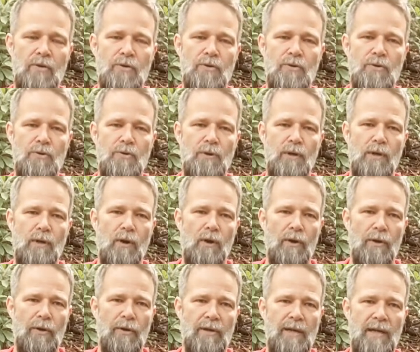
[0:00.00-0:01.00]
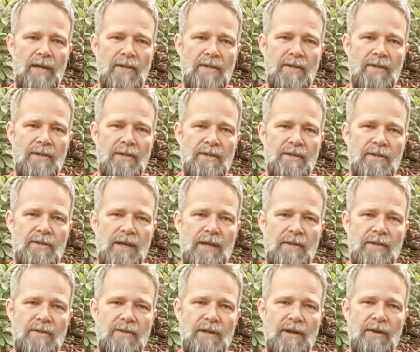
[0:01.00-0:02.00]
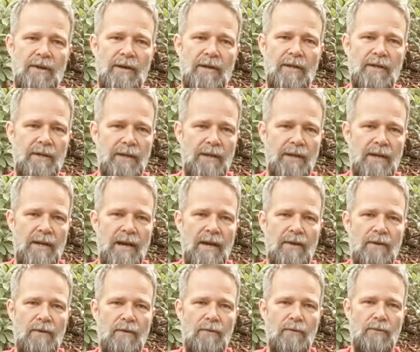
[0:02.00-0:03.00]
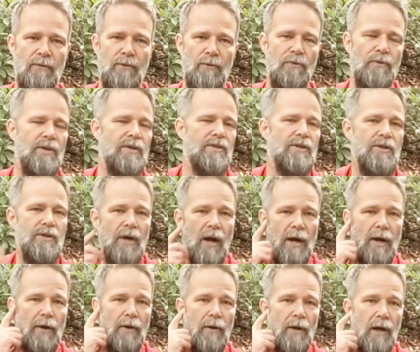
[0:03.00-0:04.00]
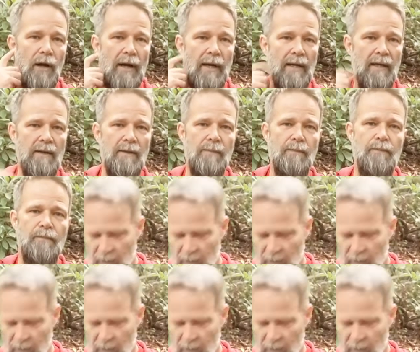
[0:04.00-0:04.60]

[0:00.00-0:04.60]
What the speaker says: do the longer days necessary to get through this entire hike.